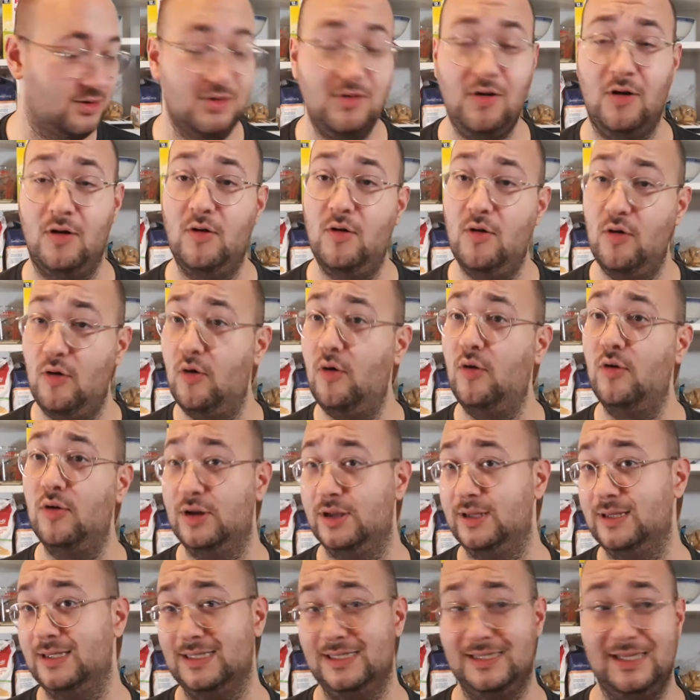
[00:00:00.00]
not all
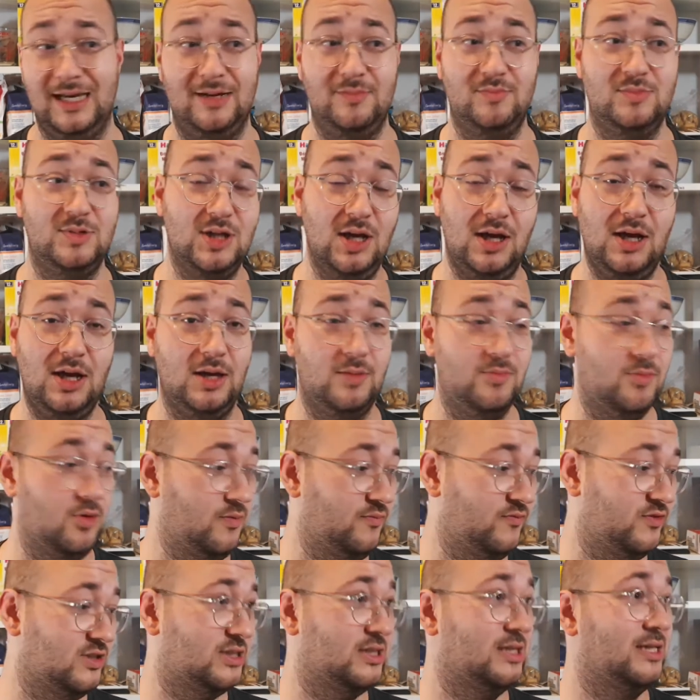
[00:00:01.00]
at the same time,
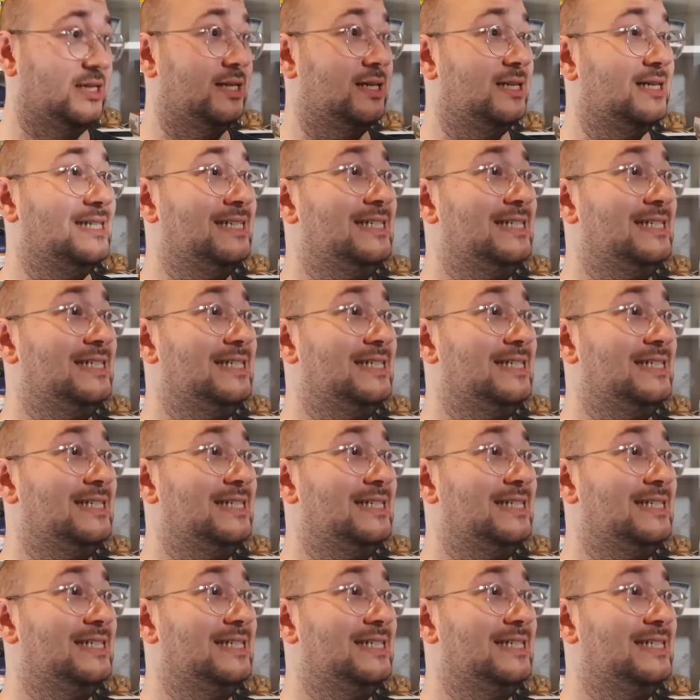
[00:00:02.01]
obviously.